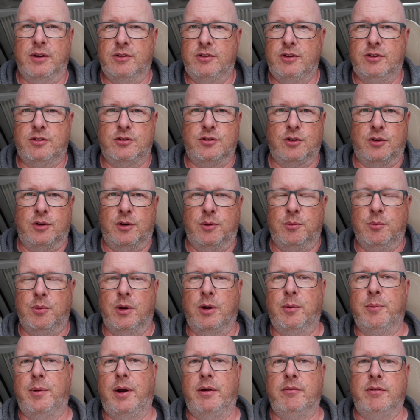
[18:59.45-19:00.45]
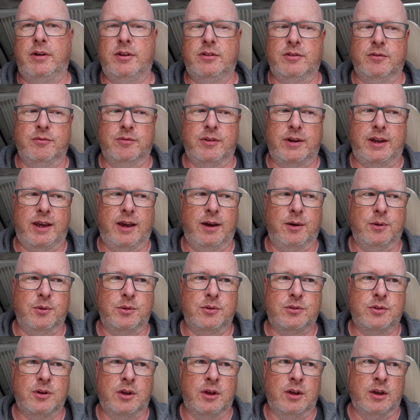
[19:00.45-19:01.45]
as you saw on one of my recent
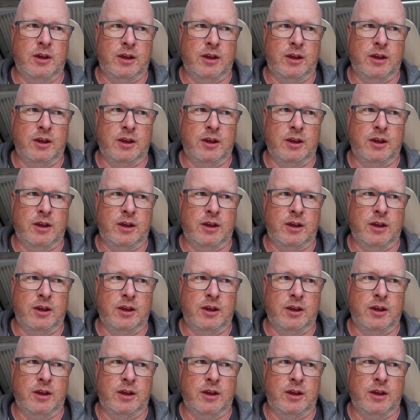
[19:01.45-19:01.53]
videos,